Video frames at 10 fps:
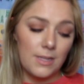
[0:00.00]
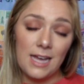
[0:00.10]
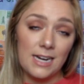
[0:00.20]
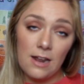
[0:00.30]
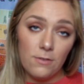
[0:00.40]

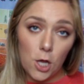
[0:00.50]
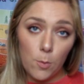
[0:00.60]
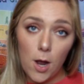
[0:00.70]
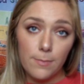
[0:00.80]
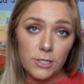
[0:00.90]
I didn't have a lot of
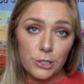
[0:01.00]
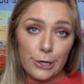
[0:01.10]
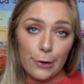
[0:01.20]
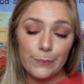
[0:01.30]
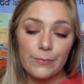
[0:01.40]
props,
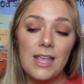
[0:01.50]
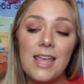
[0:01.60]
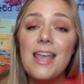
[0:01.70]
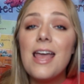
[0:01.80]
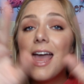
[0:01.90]
so
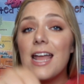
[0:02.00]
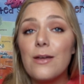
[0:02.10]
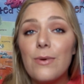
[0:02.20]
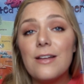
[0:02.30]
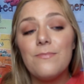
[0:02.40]

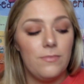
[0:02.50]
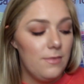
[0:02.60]
anyway.